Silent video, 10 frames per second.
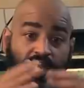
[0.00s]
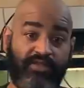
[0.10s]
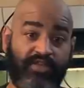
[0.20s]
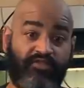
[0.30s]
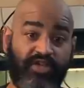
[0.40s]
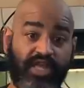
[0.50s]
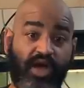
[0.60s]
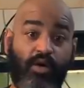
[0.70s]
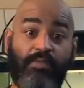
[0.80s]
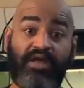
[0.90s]
In this
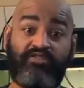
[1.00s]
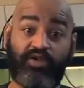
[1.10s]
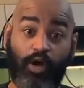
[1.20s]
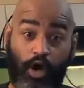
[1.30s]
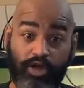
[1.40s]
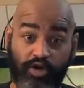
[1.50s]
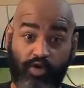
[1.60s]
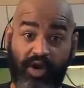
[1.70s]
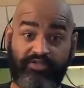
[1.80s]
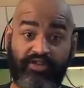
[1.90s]
video, I'm answering all your
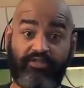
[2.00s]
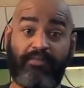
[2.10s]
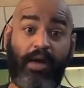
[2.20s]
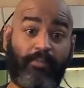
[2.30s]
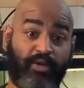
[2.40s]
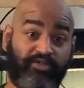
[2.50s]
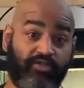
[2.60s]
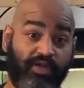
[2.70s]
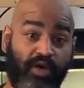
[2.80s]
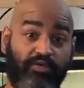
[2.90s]
questions about
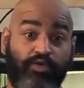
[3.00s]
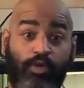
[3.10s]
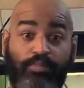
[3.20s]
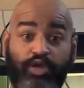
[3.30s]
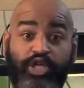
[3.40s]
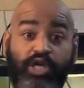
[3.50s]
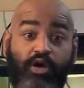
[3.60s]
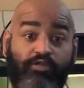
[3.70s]
bristlenose or bushy-nose